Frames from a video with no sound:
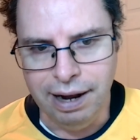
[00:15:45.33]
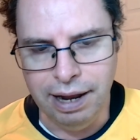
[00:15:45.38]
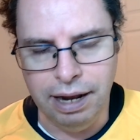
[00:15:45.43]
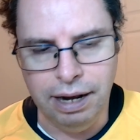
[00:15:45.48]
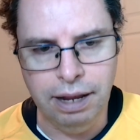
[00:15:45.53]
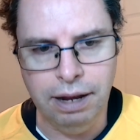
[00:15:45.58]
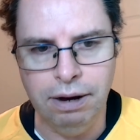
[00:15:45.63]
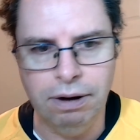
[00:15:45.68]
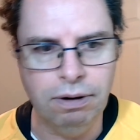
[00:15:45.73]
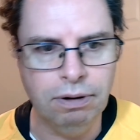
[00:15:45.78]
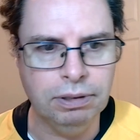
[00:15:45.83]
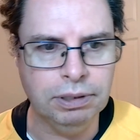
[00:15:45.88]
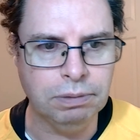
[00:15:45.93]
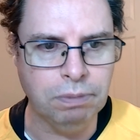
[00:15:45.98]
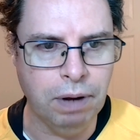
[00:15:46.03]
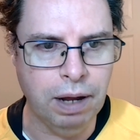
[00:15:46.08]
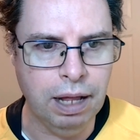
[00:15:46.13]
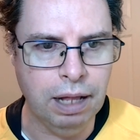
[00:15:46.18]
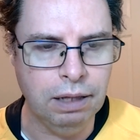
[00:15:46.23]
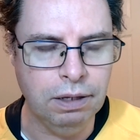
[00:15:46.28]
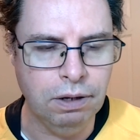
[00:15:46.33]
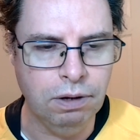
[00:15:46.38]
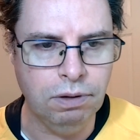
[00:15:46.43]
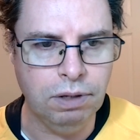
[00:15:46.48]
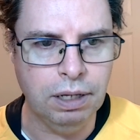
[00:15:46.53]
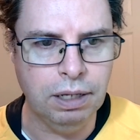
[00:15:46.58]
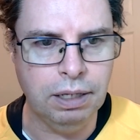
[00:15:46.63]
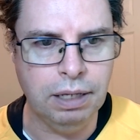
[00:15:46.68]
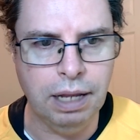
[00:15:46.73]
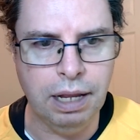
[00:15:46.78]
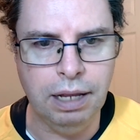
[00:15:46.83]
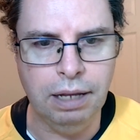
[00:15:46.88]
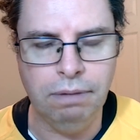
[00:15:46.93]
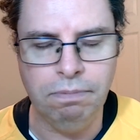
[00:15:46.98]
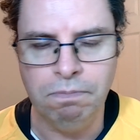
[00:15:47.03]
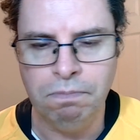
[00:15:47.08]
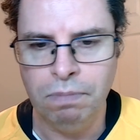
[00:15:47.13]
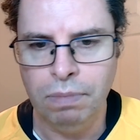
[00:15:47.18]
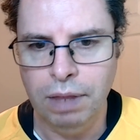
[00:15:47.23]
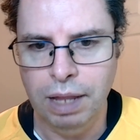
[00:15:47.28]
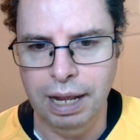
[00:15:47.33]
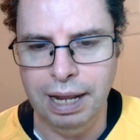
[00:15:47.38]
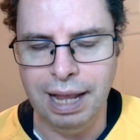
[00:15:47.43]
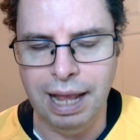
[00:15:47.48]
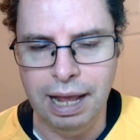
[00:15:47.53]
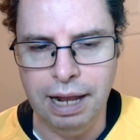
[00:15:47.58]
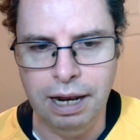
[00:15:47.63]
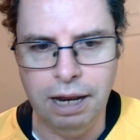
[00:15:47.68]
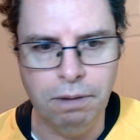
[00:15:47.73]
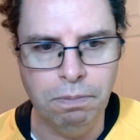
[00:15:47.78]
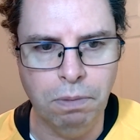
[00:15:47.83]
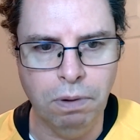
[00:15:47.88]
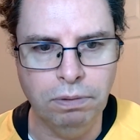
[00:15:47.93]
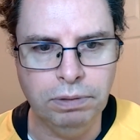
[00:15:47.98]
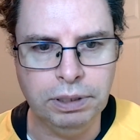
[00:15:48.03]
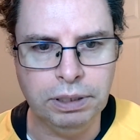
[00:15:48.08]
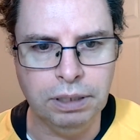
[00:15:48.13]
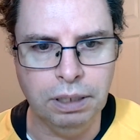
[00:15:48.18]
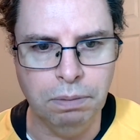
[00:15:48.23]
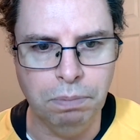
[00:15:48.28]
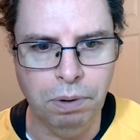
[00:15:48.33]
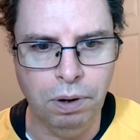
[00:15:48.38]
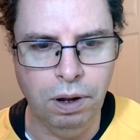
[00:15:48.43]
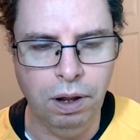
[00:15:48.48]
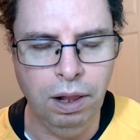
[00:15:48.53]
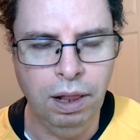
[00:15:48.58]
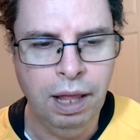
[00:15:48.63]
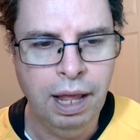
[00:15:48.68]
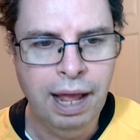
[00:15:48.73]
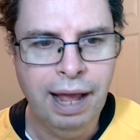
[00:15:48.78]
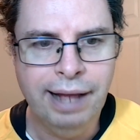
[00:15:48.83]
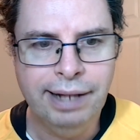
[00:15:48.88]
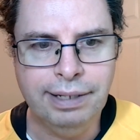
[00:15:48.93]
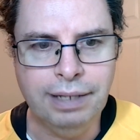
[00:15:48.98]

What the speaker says: And then here as well, you know, they again had most of the ball.